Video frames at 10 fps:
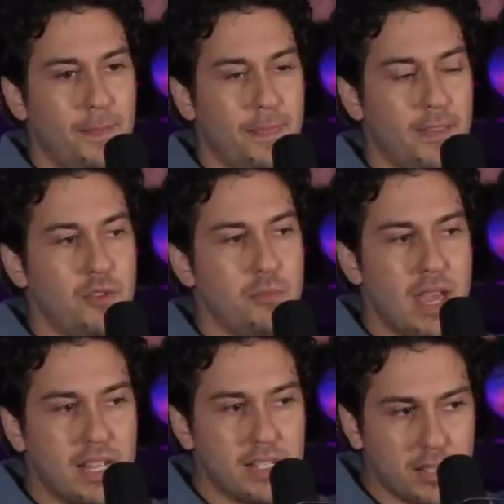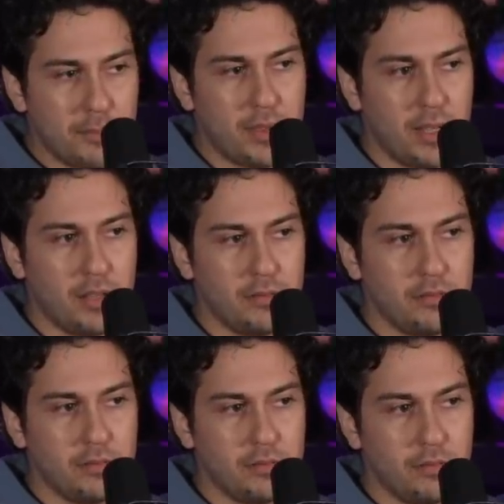if you make something
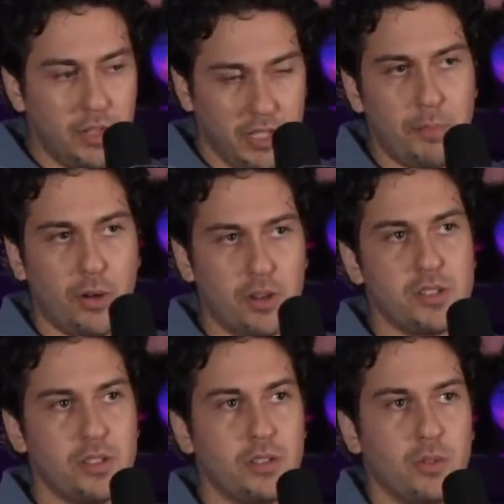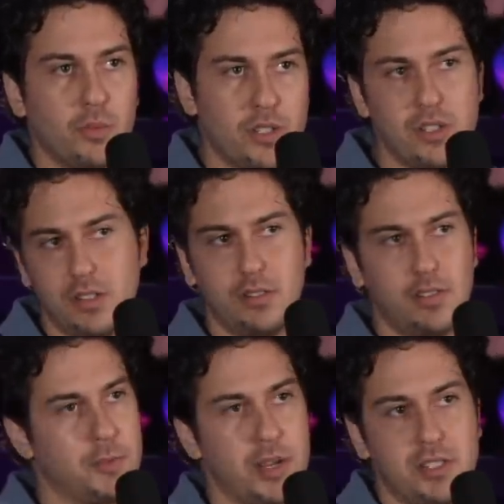really personal, which is
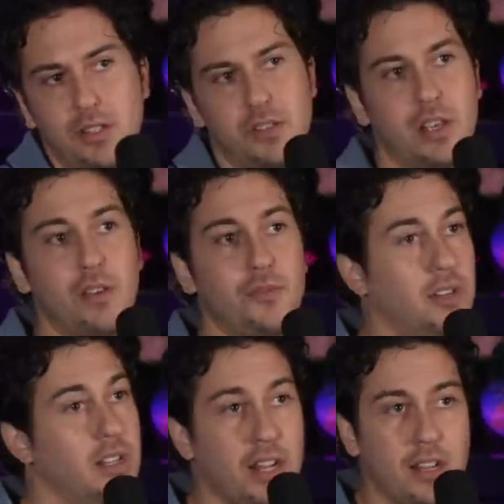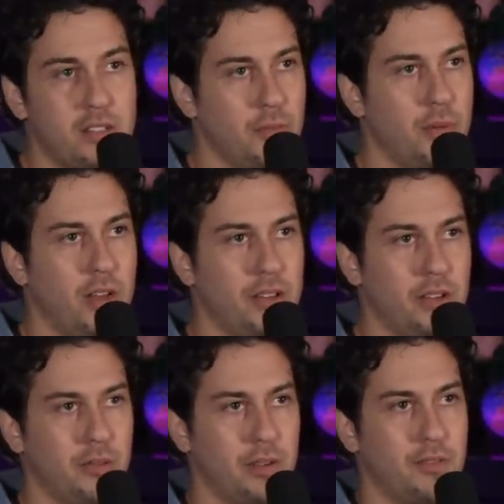expressing yourself or connecting to your
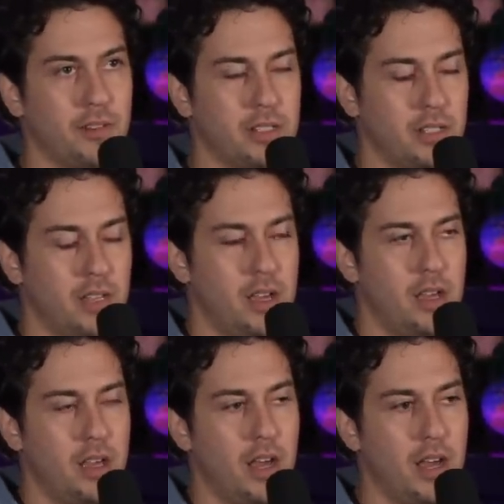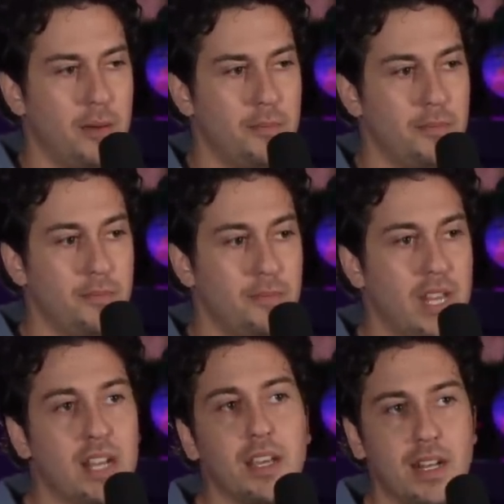brother or whatever it is, um,
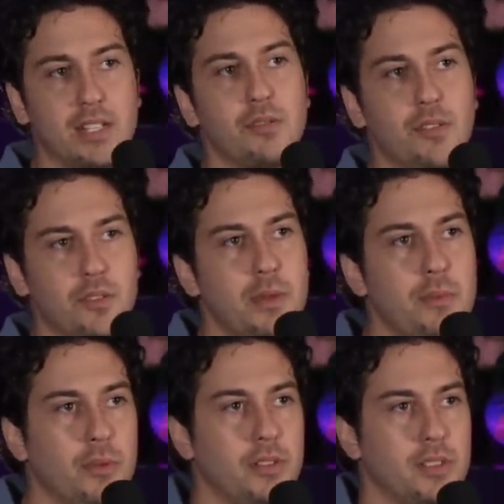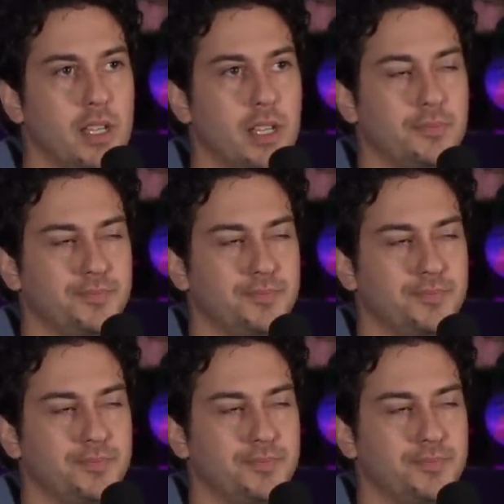then it connects with other people. It's like